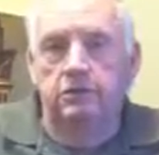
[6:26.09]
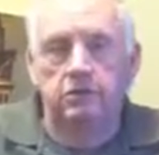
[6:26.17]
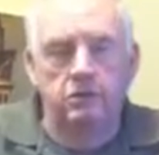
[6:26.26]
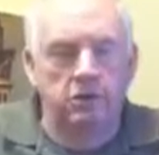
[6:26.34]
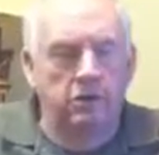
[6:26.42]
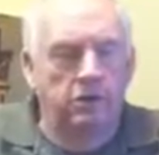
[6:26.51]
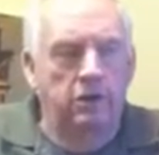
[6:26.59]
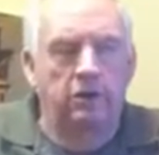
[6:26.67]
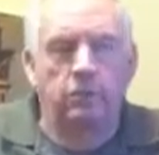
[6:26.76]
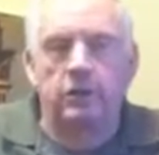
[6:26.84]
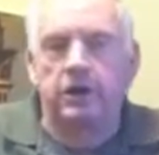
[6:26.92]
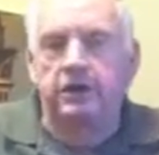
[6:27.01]
None of
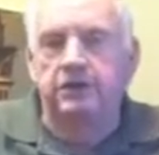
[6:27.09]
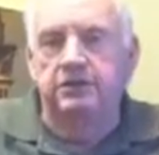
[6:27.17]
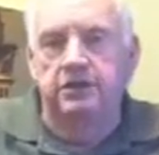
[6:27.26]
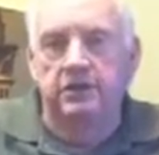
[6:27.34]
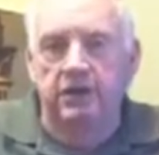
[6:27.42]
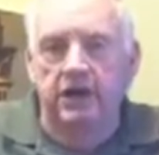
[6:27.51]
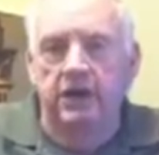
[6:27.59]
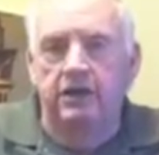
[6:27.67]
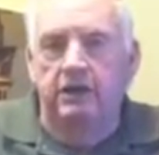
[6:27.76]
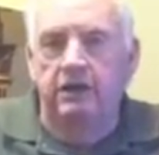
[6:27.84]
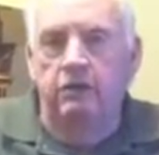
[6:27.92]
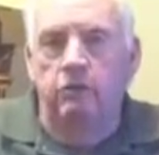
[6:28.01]
them has an
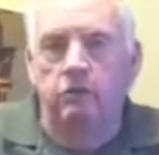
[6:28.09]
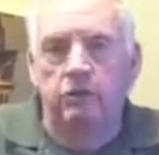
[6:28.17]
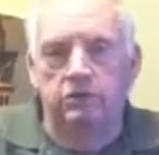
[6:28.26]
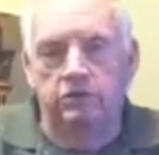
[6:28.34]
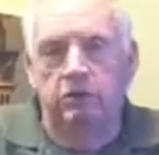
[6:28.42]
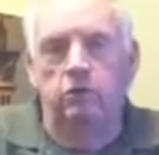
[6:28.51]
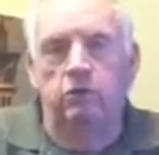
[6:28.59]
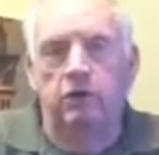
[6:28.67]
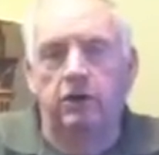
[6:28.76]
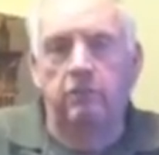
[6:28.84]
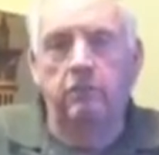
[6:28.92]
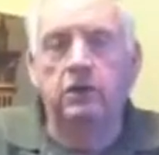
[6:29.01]
idea
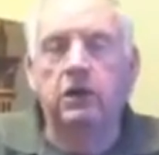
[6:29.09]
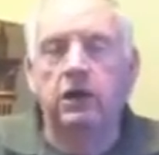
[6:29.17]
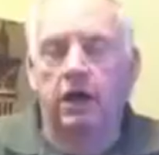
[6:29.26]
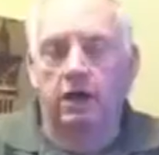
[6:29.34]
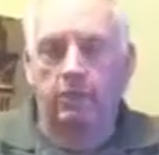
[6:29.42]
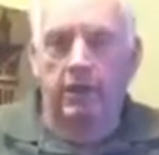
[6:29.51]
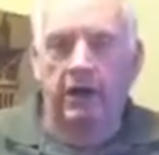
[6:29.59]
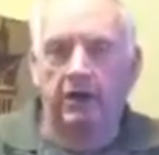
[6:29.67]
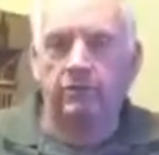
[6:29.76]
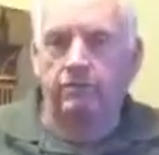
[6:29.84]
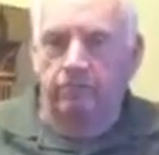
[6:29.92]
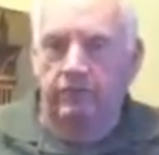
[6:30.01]
whatsoever
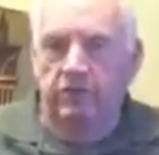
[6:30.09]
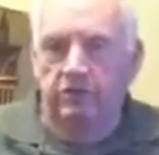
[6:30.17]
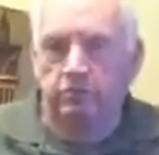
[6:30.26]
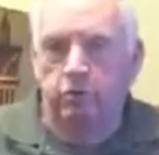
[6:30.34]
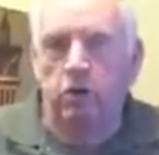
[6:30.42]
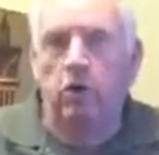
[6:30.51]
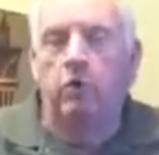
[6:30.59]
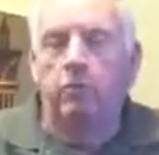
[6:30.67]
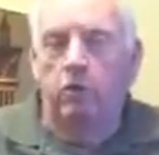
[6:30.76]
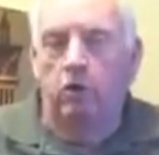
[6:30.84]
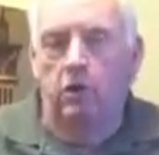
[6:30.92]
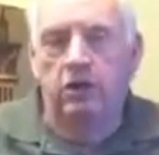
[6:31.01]
about this pump
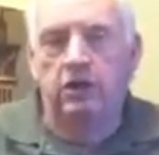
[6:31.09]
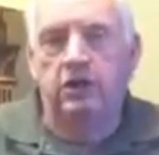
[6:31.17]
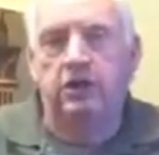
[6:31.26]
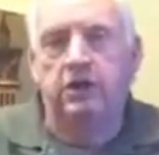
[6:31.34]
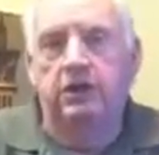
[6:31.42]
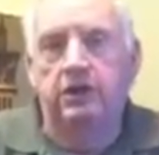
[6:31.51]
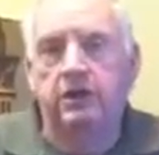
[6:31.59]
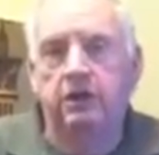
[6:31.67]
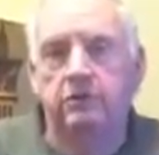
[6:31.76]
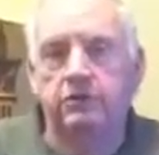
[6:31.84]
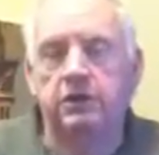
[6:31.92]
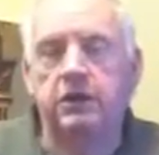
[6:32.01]
or anything
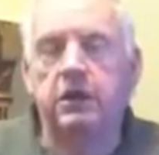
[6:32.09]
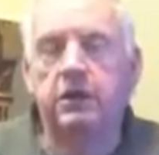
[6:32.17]
else.